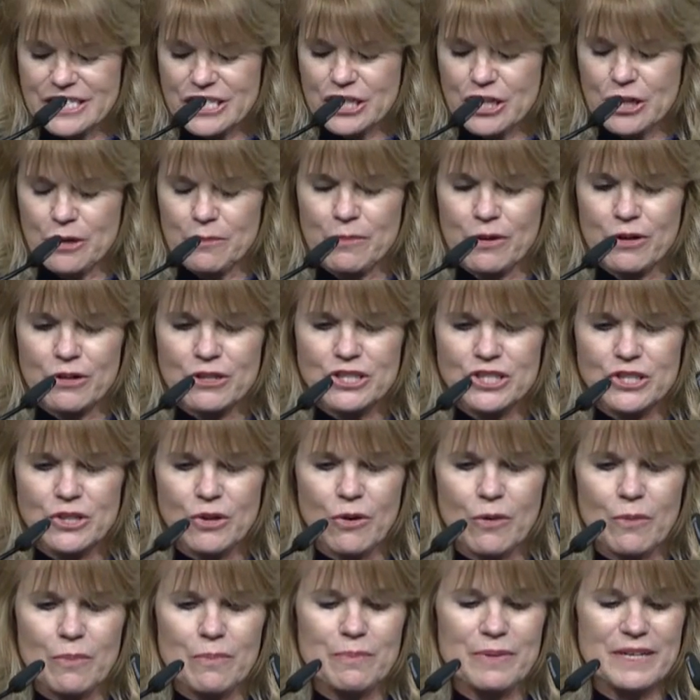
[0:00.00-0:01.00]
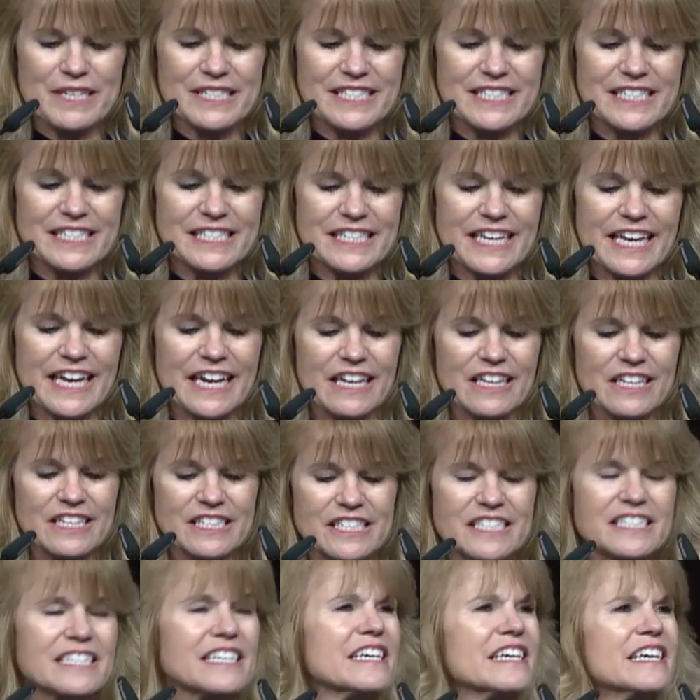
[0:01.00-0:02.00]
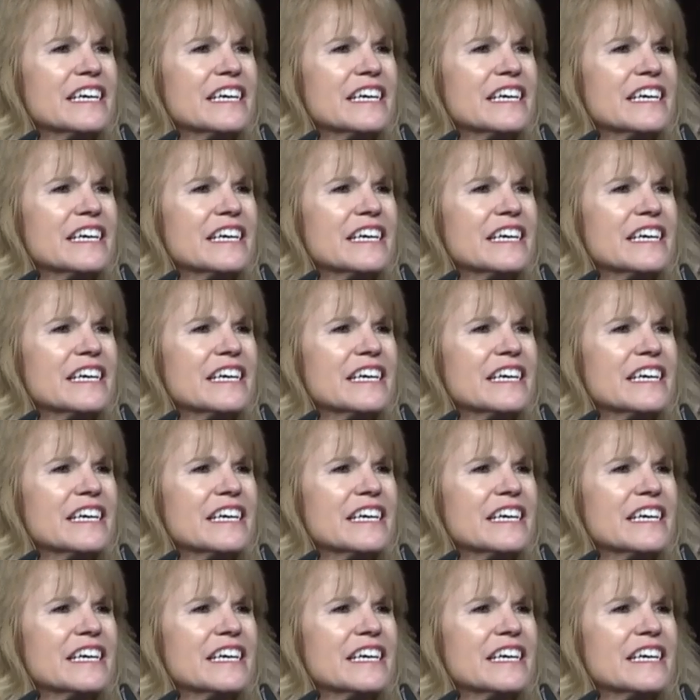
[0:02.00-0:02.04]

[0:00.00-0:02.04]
a commercial business analyst